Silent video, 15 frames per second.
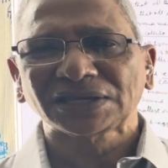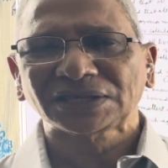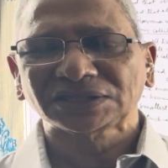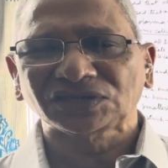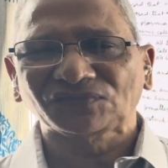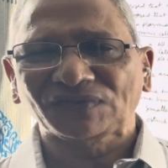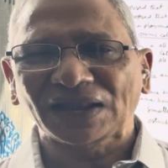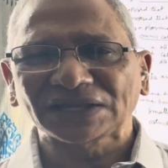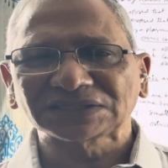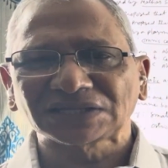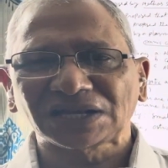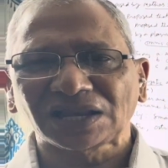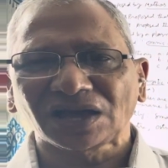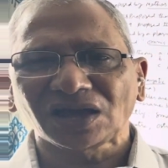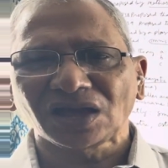the
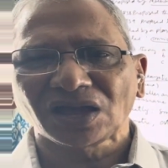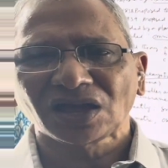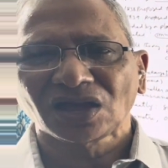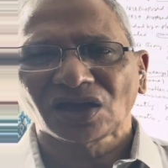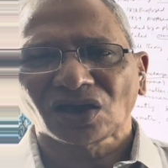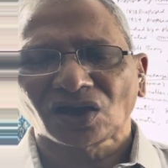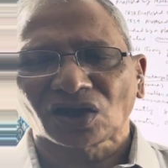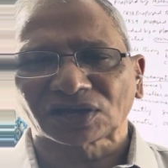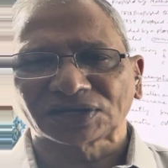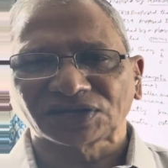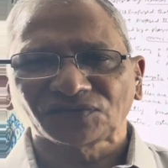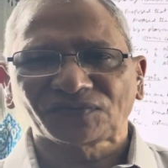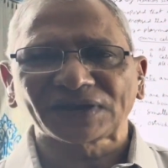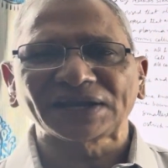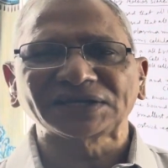flagella are
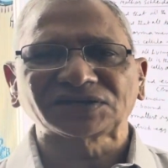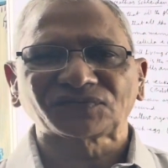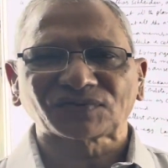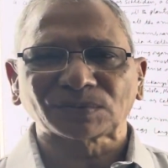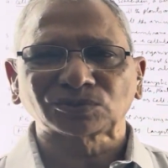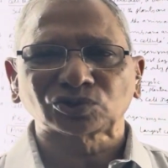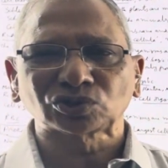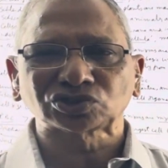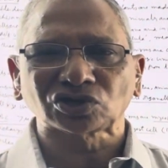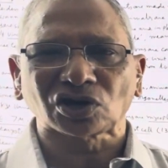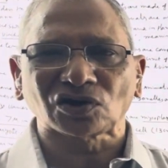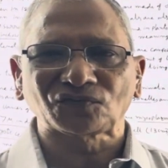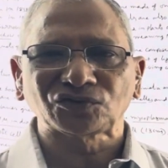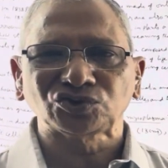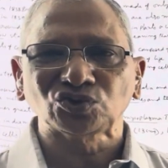different from those
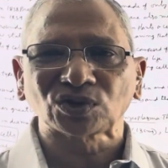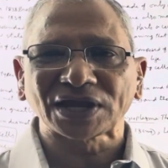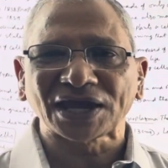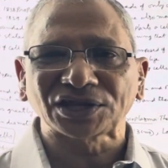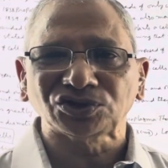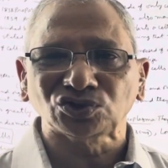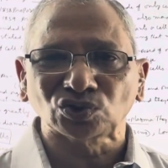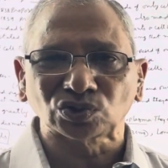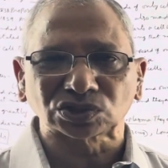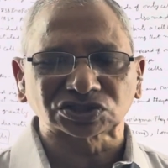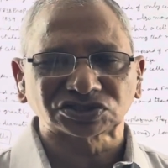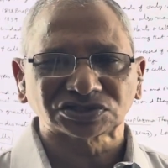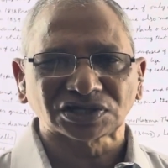of eukaryotes.